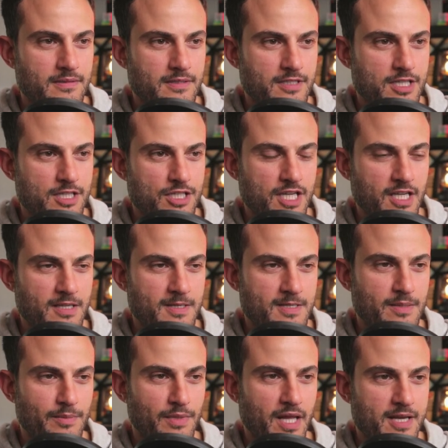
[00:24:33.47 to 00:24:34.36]
just checking
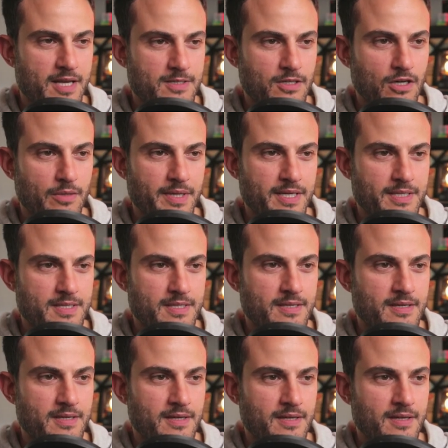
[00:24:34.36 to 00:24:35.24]
some last
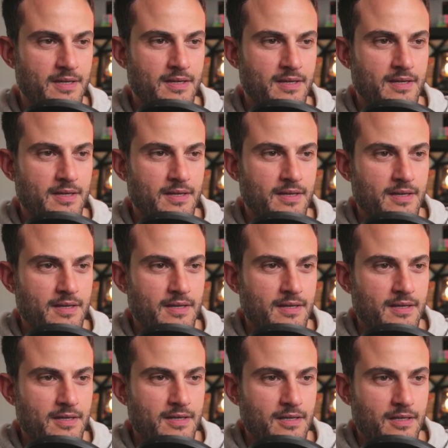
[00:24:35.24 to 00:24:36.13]
comments.
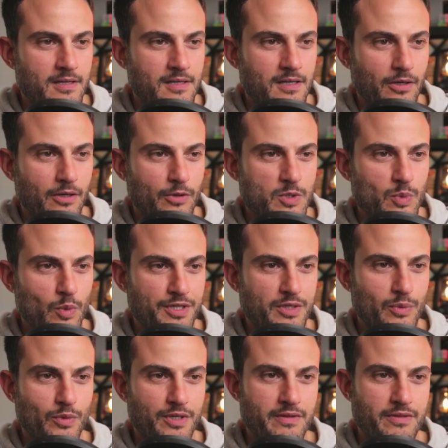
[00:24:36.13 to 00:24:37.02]
I always
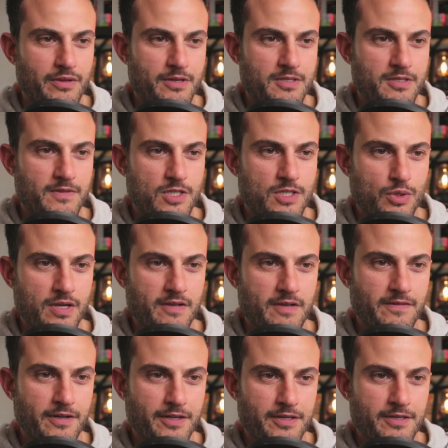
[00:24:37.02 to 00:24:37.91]
wanted one of those for street
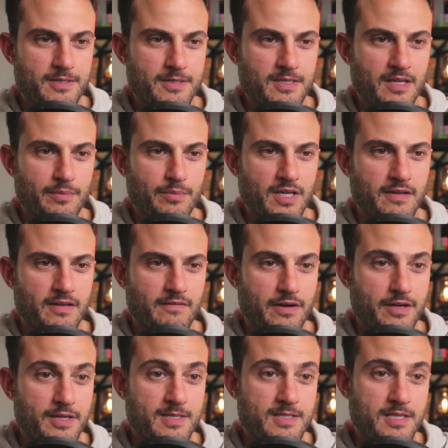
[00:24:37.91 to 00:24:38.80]
photos. Can be a
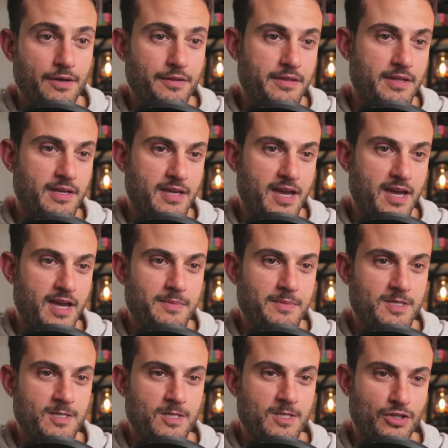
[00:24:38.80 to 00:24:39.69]
very stealthy cam
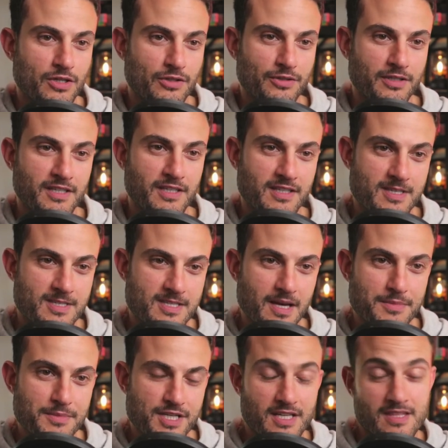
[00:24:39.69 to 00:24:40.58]
since you're not looking at the
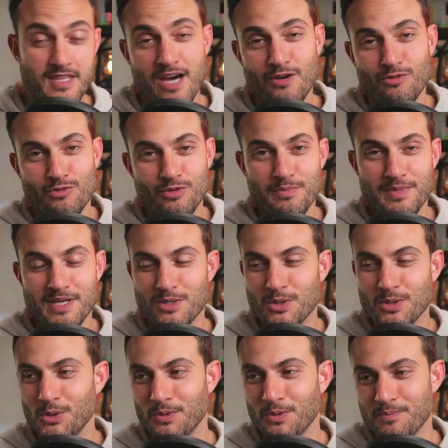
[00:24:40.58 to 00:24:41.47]
subject. That would be
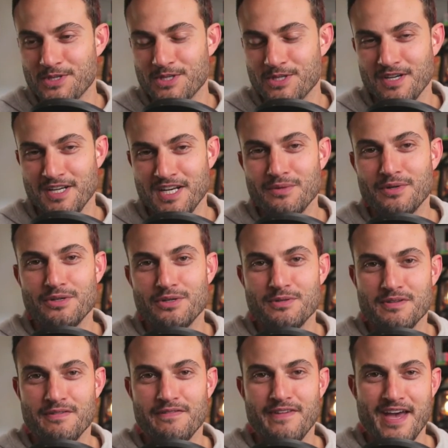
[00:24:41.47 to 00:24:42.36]
cool. So anyone
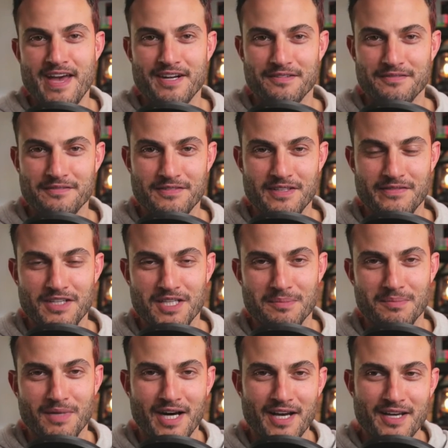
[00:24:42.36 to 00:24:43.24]
who's a fan of
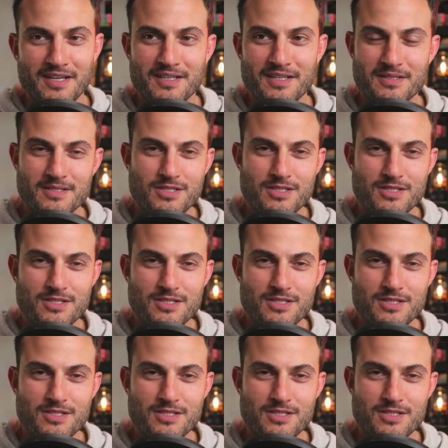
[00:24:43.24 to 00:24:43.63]
Vivian Maier